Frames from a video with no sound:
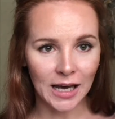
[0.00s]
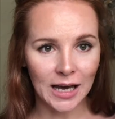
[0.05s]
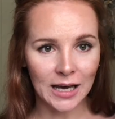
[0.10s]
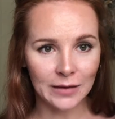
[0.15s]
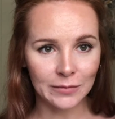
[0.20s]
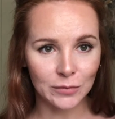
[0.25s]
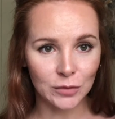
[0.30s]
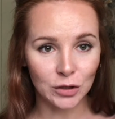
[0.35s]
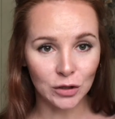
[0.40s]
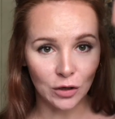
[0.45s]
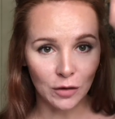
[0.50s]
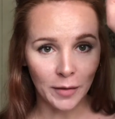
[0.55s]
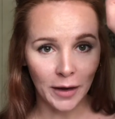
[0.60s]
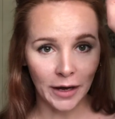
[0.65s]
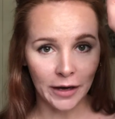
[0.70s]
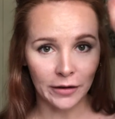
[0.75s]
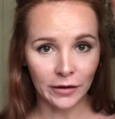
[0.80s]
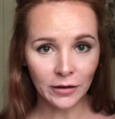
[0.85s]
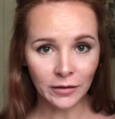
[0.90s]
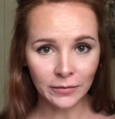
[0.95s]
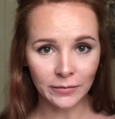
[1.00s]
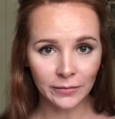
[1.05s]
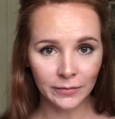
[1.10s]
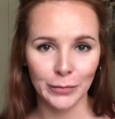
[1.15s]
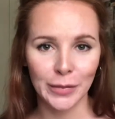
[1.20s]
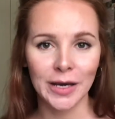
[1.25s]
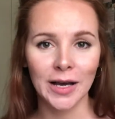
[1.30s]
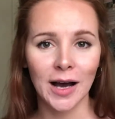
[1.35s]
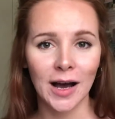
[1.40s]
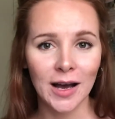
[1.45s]
am so pale
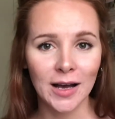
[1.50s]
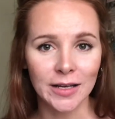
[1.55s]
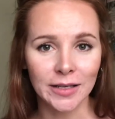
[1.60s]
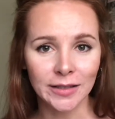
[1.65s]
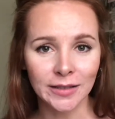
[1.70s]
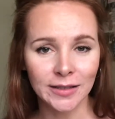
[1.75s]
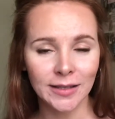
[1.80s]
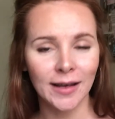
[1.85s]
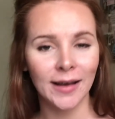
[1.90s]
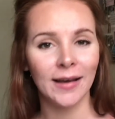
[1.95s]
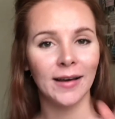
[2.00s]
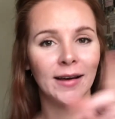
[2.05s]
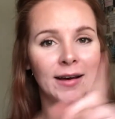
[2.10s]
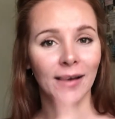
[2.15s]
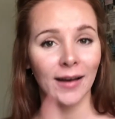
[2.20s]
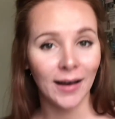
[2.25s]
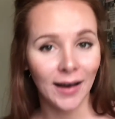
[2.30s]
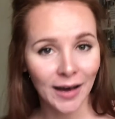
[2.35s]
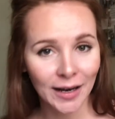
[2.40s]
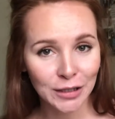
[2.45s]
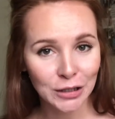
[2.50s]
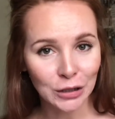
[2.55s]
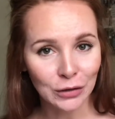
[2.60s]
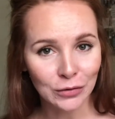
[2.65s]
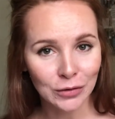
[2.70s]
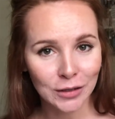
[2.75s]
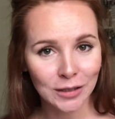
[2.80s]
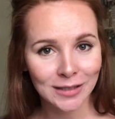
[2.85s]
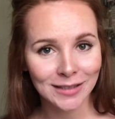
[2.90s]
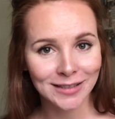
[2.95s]
because I
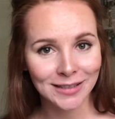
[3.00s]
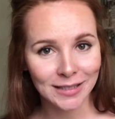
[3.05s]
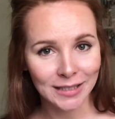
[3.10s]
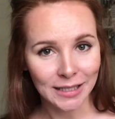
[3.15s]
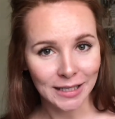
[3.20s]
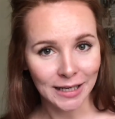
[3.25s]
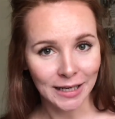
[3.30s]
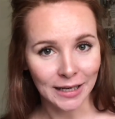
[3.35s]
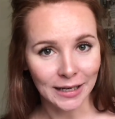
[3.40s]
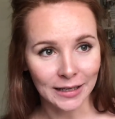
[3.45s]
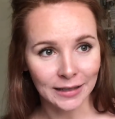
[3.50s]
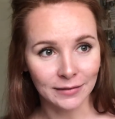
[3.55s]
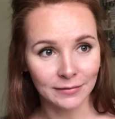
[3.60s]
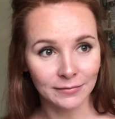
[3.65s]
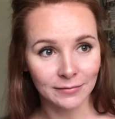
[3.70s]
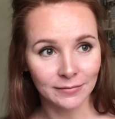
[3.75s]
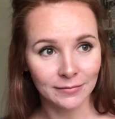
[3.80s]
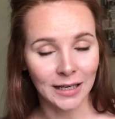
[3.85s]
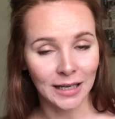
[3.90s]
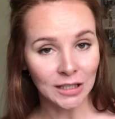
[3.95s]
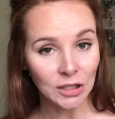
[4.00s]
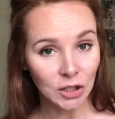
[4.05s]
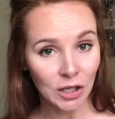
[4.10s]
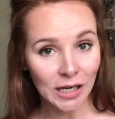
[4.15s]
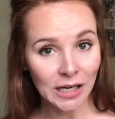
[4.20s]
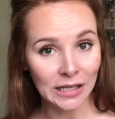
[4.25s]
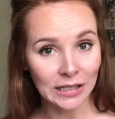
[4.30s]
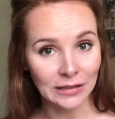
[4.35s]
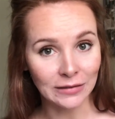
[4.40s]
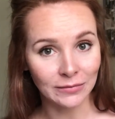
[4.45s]
don't tan. I
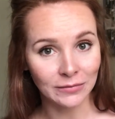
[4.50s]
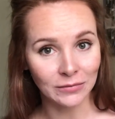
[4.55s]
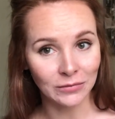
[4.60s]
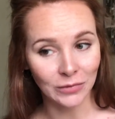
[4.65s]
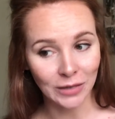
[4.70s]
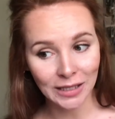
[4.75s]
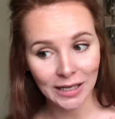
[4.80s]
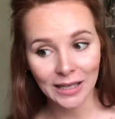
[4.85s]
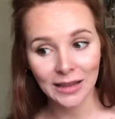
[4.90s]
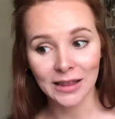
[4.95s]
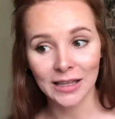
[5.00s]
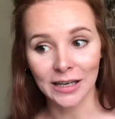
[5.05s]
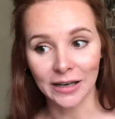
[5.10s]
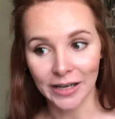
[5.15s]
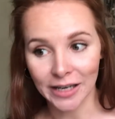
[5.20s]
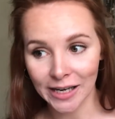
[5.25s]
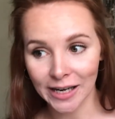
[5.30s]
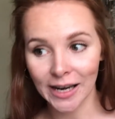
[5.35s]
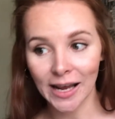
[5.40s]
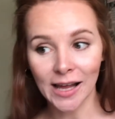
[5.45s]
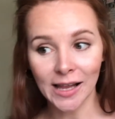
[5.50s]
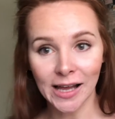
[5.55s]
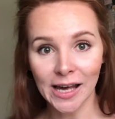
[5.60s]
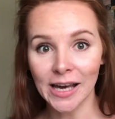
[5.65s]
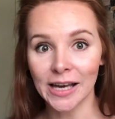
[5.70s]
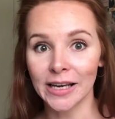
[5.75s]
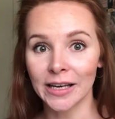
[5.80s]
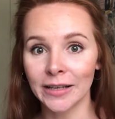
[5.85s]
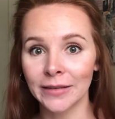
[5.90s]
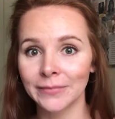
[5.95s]
tried. We get there in
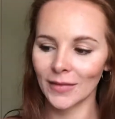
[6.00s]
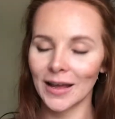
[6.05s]
LA.